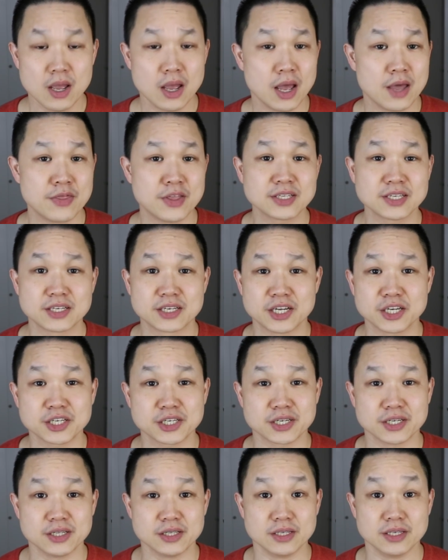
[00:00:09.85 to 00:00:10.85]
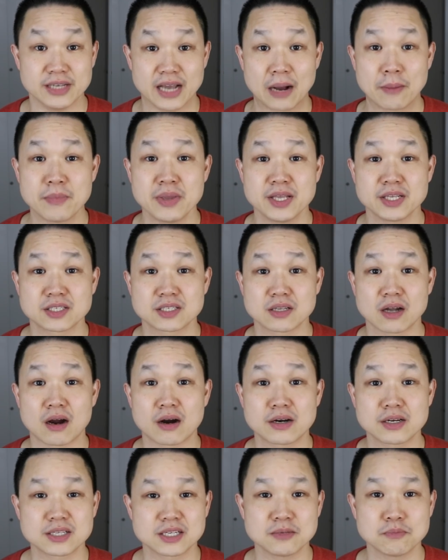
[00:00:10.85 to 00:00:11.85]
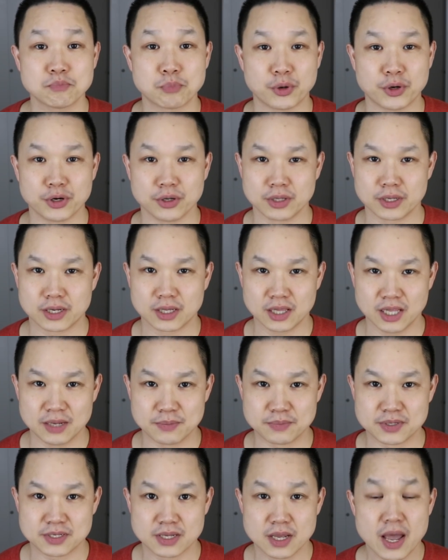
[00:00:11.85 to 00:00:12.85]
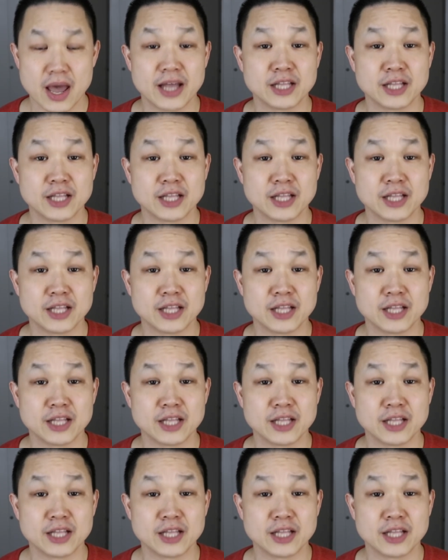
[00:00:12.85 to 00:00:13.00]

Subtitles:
In this edition, Yang Mi stars in Pearl Eclipse